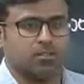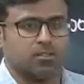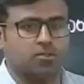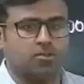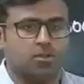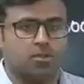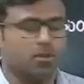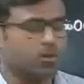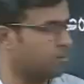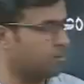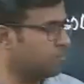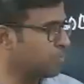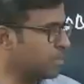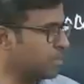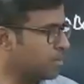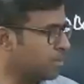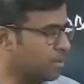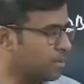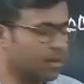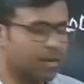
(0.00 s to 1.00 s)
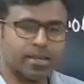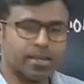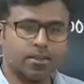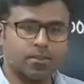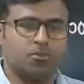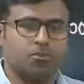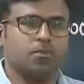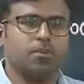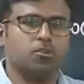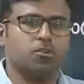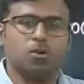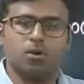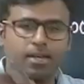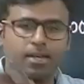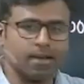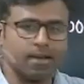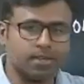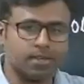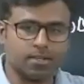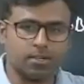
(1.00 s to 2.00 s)
you know, like we don't
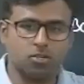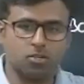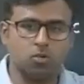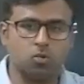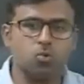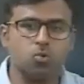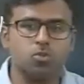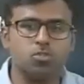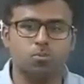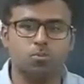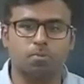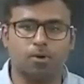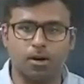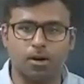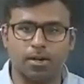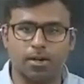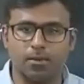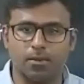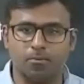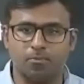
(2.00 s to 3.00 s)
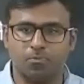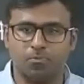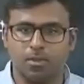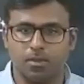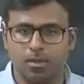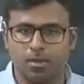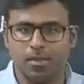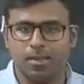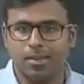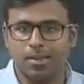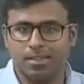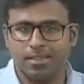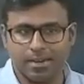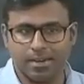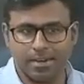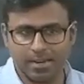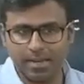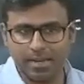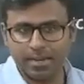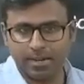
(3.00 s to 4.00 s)
have that huge body. The
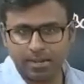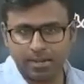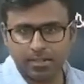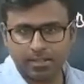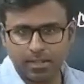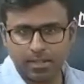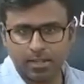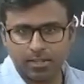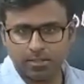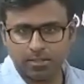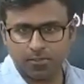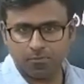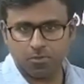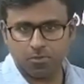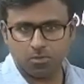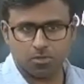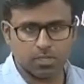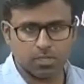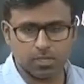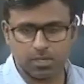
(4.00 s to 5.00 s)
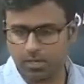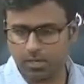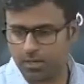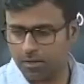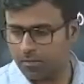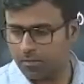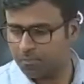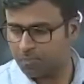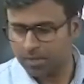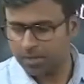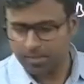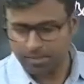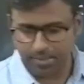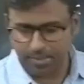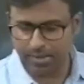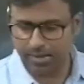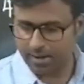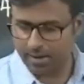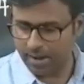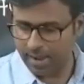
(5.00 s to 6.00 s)
Neanderthals, if you see,
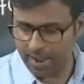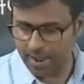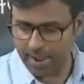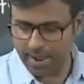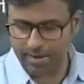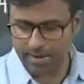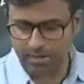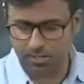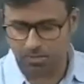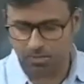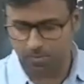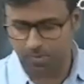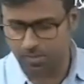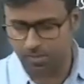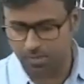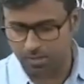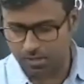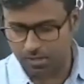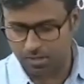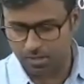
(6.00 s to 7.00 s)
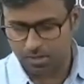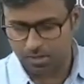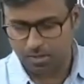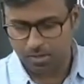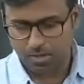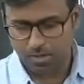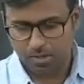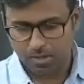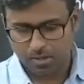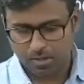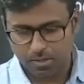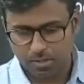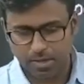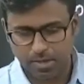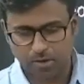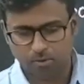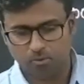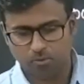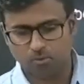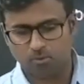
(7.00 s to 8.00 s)
their hands,
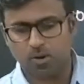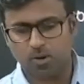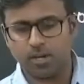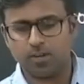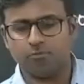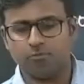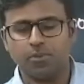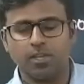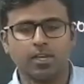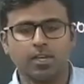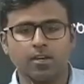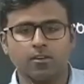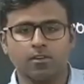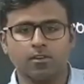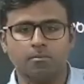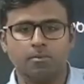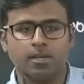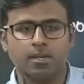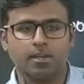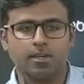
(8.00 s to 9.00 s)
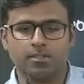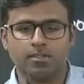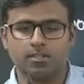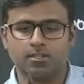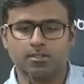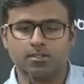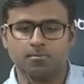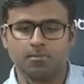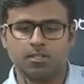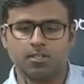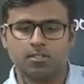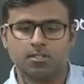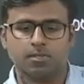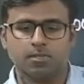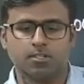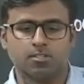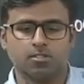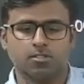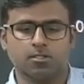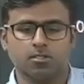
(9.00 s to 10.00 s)
their one finger will be this
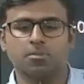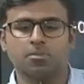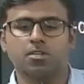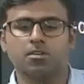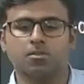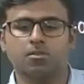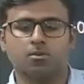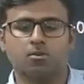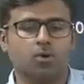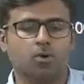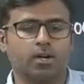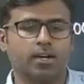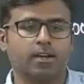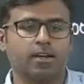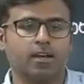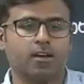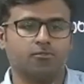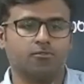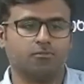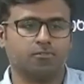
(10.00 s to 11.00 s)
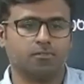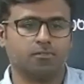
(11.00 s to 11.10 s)
much, 1.5.